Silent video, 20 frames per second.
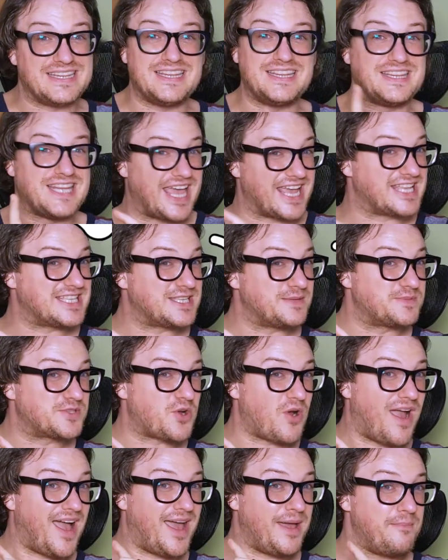like and
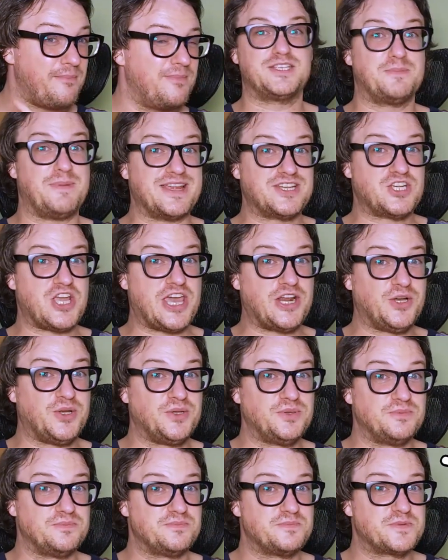subscribe to my channel
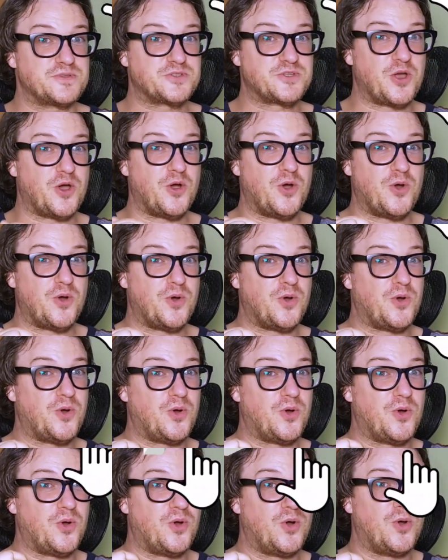
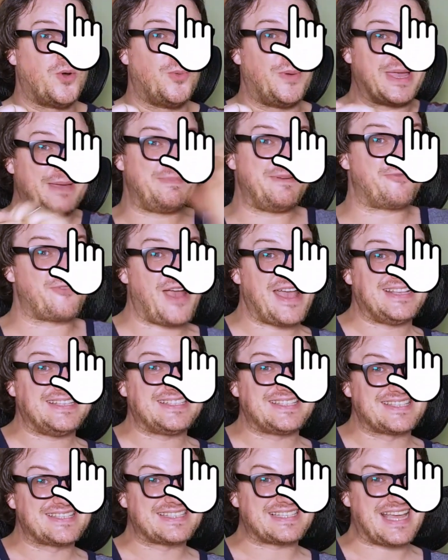so we can be
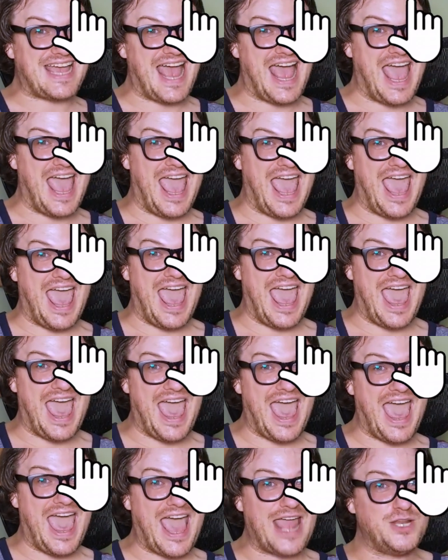friends
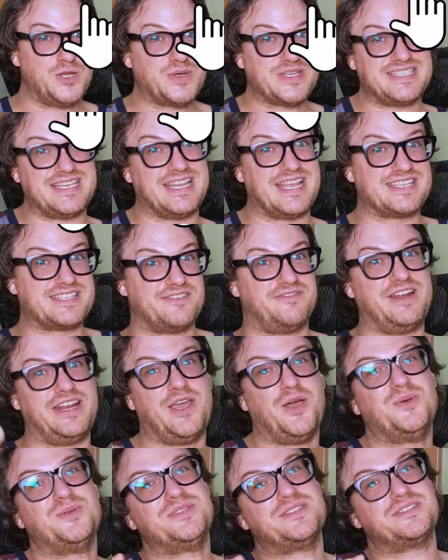and you can see lots of
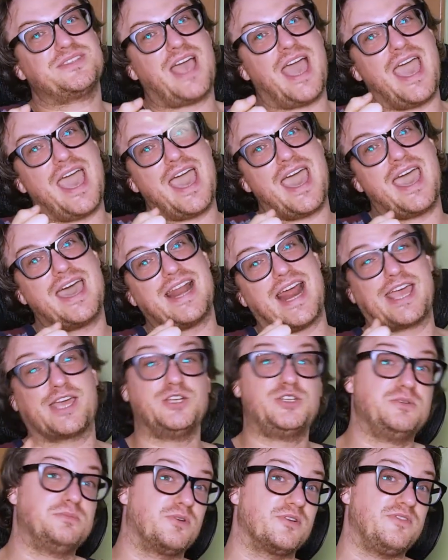videos and I can
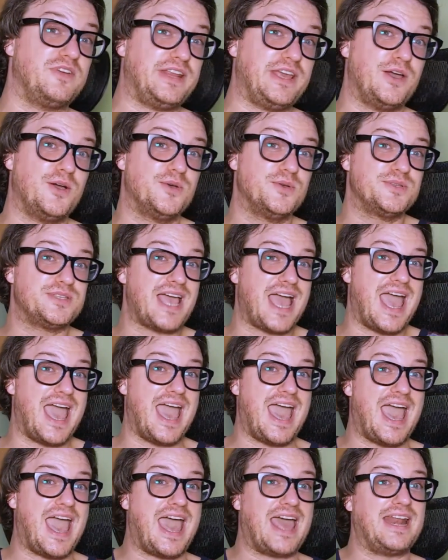do more videos
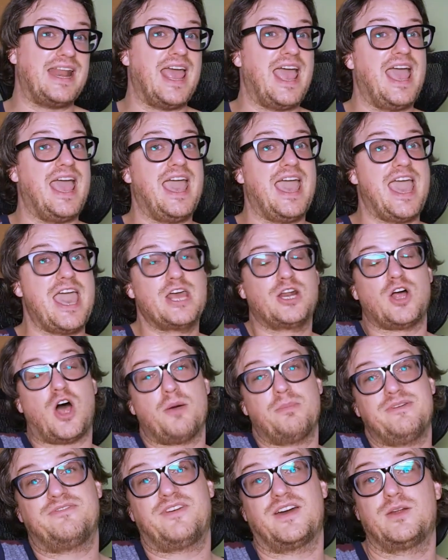and it'll all
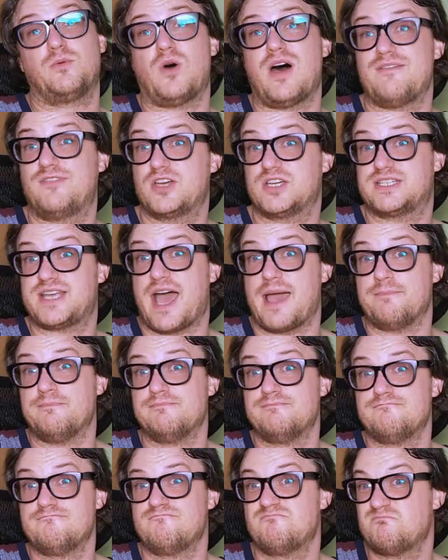be and we'll have a good time.
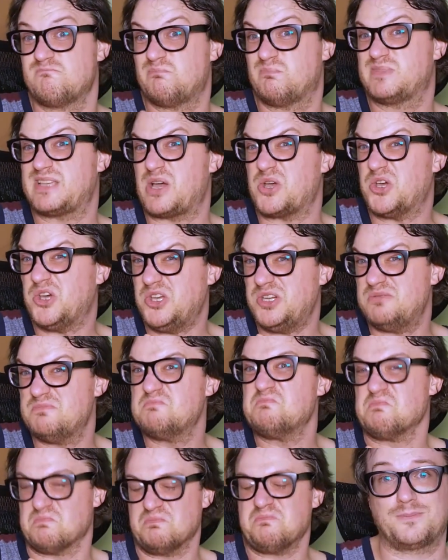Sound good?
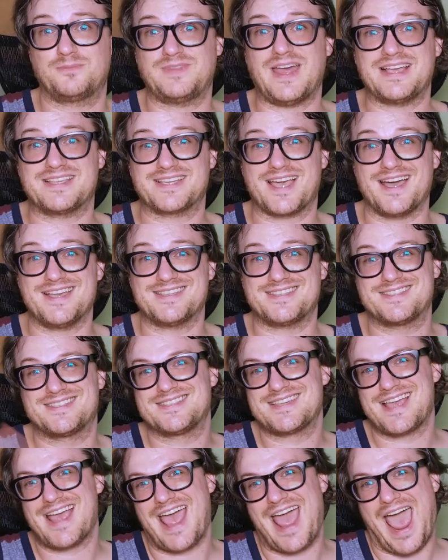Thanks, guys.
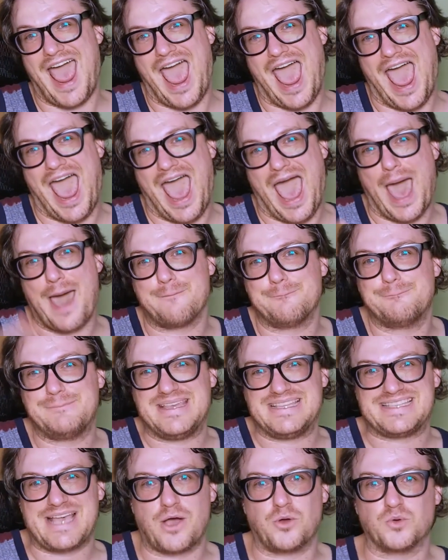
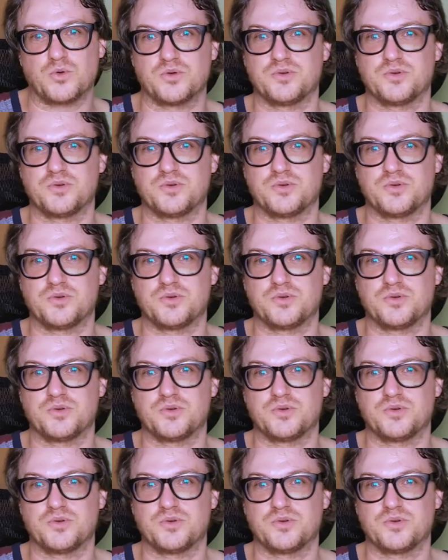Peace out.